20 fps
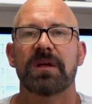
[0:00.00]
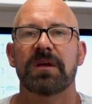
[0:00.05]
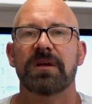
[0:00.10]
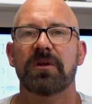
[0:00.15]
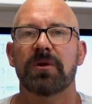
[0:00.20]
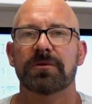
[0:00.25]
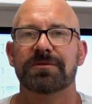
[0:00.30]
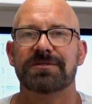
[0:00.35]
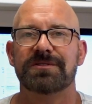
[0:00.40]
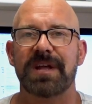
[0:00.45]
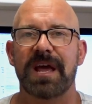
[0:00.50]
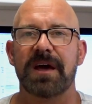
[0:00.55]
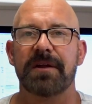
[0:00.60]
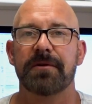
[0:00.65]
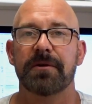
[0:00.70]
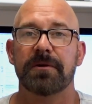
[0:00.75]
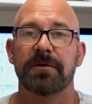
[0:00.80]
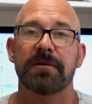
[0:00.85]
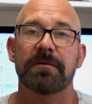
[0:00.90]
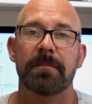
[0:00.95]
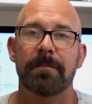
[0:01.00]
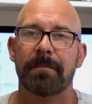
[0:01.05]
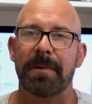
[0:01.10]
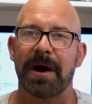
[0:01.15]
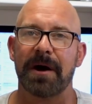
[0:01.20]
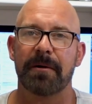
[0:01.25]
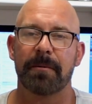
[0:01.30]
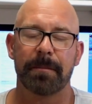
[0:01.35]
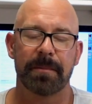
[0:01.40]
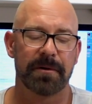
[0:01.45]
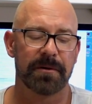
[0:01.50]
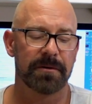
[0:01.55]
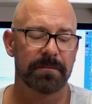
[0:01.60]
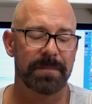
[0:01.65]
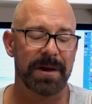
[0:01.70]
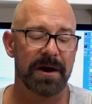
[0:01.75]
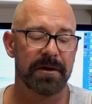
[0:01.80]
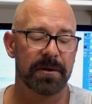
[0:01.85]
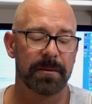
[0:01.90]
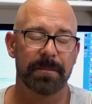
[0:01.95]
you know, standard
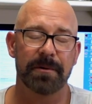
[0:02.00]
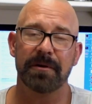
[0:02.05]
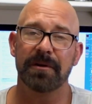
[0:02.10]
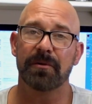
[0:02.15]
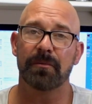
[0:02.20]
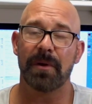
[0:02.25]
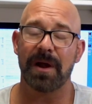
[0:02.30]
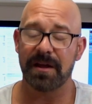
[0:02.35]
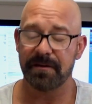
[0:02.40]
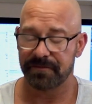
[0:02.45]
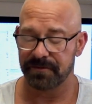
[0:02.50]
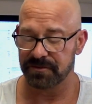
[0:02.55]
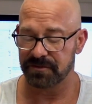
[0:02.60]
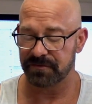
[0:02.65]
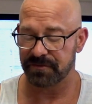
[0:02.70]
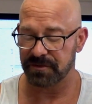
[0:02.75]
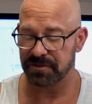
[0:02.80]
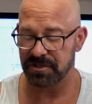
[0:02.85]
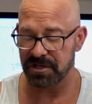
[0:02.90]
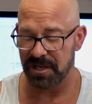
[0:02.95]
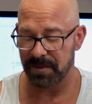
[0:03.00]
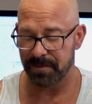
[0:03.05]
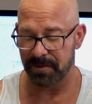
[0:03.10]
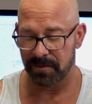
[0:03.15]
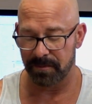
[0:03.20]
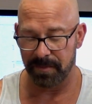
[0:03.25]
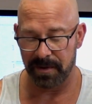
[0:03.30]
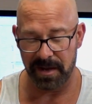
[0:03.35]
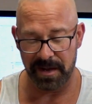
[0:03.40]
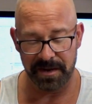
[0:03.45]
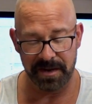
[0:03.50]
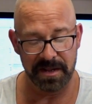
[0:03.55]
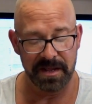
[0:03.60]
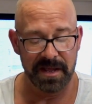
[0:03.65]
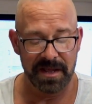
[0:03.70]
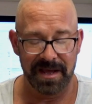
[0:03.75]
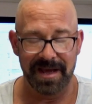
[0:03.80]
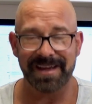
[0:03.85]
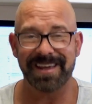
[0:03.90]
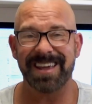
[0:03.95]
powder burning rifles for cheaper, but
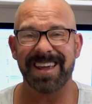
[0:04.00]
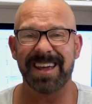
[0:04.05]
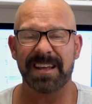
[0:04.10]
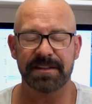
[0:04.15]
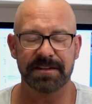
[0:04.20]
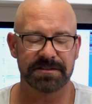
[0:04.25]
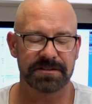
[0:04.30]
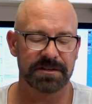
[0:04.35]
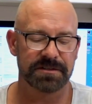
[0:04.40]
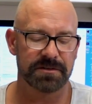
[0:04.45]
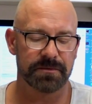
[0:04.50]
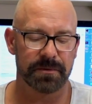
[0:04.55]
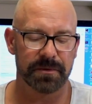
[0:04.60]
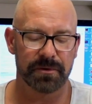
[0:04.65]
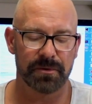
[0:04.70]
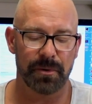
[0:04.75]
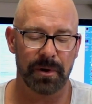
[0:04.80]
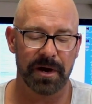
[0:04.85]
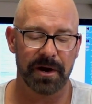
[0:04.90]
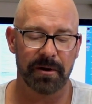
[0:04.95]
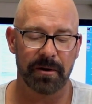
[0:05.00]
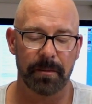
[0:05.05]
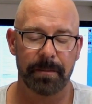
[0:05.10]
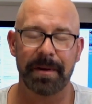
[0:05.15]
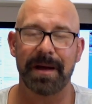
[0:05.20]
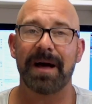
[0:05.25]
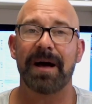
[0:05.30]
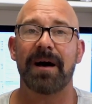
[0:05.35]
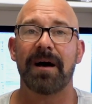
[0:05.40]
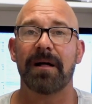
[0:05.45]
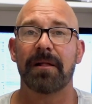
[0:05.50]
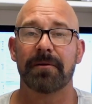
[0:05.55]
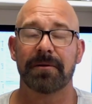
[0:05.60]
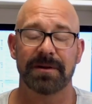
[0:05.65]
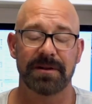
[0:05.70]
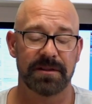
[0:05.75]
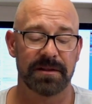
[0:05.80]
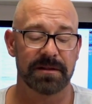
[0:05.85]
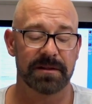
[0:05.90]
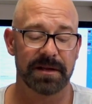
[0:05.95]
again, this doesn't require a PAL or
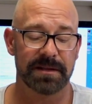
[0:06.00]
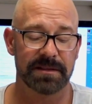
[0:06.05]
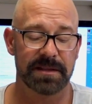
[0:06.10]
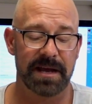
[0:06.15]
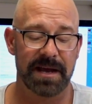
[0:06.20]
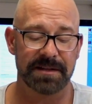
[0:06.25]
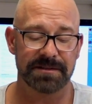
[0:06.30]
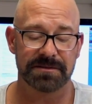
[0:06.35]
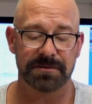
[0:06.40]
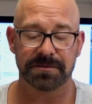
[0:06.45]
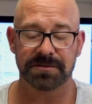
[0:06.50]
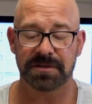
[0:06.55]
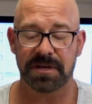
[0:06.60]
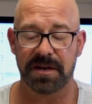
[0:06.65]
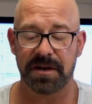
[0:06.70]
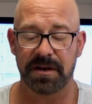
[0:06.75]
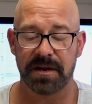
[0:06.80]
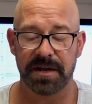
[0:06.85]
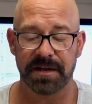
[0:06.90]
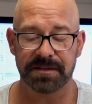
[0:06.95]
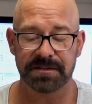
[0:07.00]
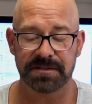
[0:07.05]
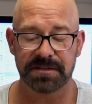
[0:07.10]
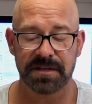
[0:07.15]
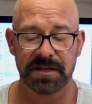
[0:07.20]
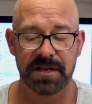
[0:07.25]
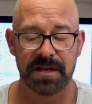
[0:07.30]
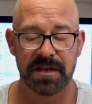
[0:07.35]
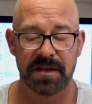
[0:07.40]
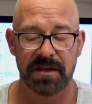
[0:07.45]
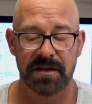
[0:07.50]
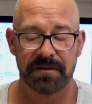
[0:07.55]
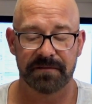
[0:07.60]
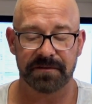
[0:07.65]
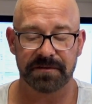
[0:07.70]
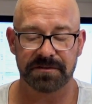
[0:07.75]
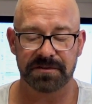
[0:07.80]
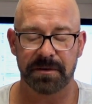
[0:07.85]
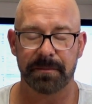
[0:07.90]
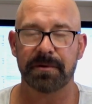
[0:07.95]
anything like that, so it's kind of nice
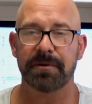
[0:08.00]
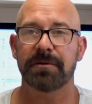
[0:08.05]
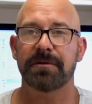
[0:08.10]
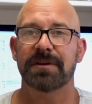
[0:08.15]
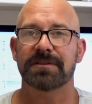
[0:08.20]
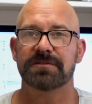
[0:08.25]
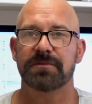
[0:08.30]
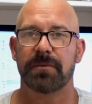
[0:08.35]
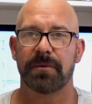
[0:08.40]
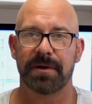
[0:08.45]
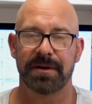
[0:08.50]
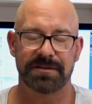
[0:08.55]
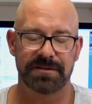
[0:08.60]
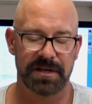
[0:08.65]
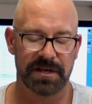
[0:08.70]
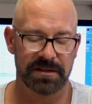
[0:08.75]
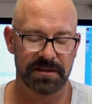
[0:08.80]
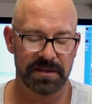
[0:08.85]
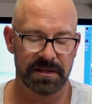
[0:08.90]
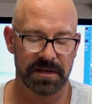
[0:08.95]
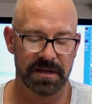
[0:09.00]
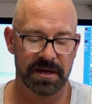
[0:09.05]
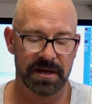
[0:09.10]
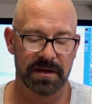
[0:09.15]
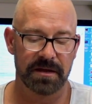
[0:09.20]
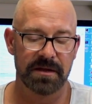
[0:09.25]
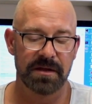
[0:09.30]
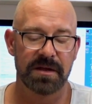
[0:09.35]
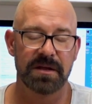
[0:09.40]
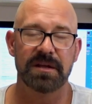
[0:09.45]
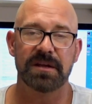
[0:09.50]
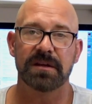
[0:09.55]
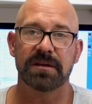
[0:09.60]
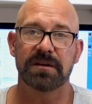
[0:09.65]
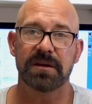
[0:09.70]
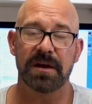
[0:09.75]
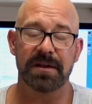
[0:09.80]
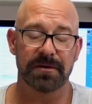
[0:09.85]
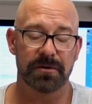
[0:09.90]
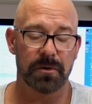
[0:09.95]
for someone who doesn't want to take the
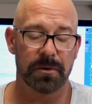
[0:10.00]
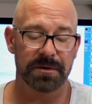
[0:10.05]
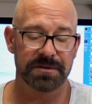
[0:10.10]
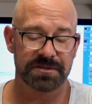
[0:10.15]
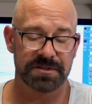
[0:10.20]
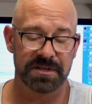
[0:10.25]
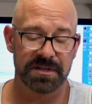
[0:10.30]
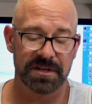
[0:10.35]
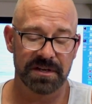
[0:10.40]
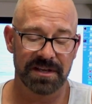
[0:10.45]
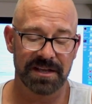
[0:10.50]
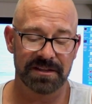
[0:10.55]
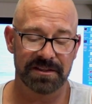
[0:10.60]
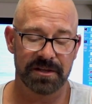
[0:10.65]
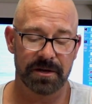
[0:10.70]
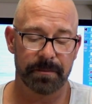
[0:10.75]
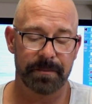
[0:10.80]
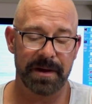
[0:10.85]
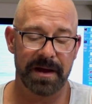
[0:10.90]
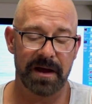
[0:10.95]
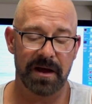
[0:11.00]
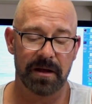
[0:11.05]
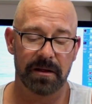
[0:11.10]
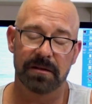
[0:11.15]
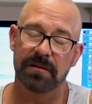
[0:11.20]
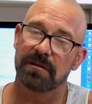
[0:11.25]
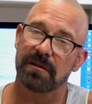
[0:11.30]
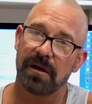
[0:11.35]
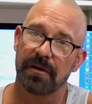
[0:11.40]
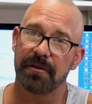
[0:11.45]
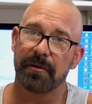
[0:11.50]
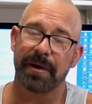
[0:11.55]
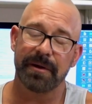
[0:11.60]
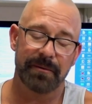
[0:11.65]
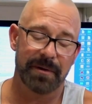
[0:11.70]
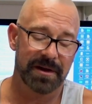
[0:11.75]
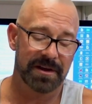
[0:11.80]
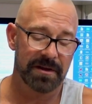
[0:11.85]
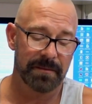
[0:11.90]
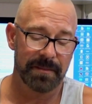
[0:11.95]
gun course and get their PAL, although I
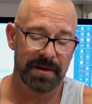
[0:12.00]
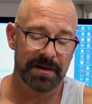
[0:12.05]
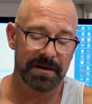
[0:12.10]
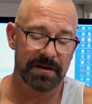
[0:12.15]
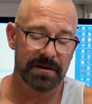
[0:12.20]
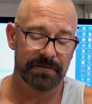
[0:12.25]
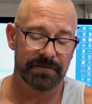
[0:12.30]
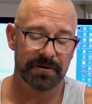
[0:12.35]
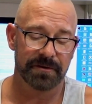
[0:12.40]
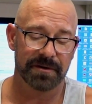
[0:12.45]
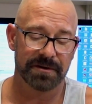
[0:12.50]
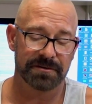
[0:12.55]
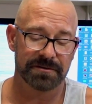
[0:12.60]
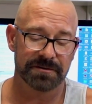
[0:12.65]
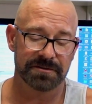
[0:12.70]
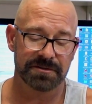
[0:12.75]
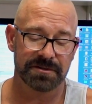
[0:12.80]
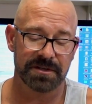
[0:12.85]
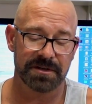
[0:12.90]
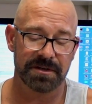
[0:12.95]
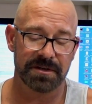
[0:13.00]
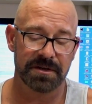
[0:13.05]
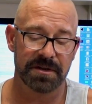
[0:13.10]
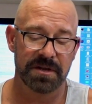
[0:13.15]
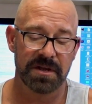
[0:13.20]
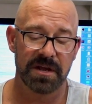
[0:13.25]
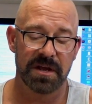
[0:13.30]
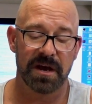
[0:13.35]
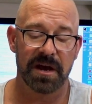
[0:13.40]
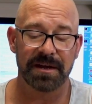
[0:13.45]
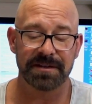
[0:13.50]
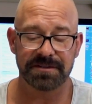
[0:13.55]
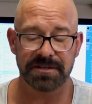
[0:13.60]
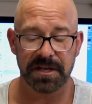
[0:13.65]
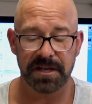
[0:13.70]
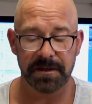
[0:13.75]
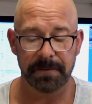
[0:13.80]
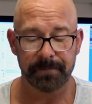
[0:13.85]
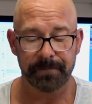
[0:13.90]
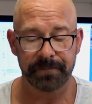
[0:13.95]
recommend it if you're interested in
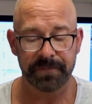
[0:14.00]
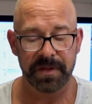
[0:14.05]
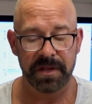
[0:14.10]
hunting.